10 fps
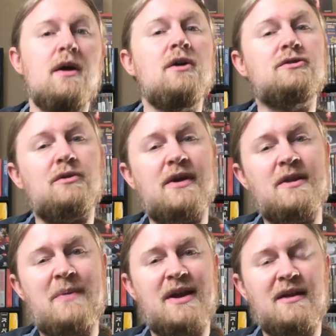So in
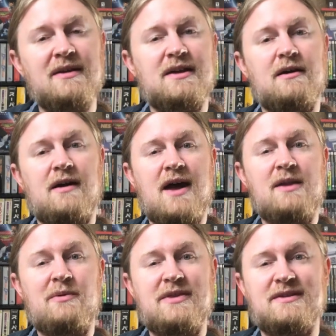the pentatonic scale, I end
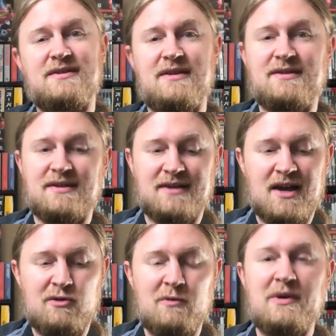up with this
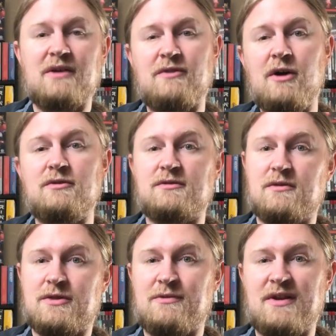exact grouping of notes
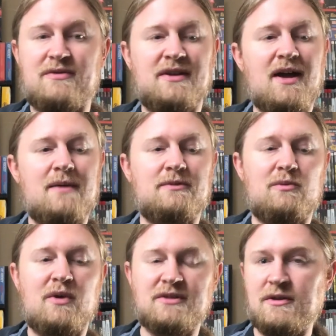3 different times.
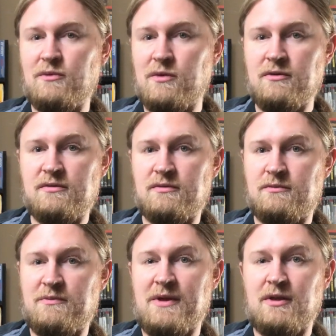Once on the root,
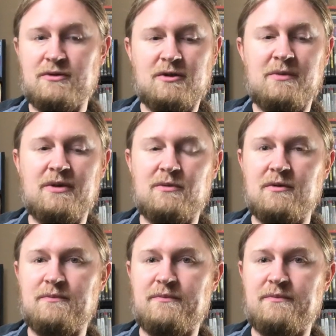with my lowest note being the root.